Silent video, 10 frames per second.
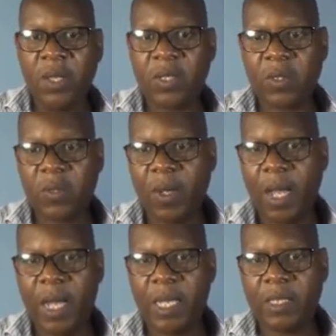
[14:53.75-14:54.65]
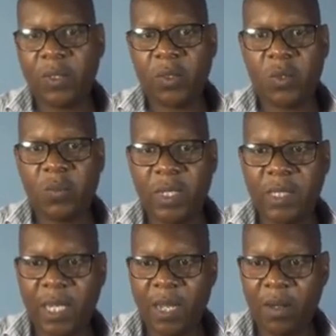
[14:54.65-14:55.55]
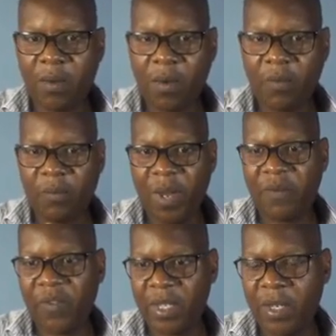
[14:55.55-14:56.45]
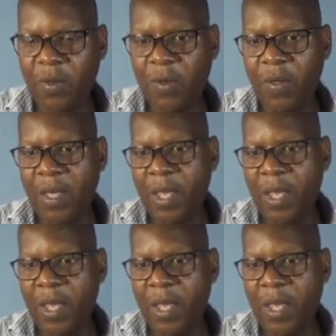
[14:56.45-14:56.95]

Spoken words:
so as not to miss any of my video.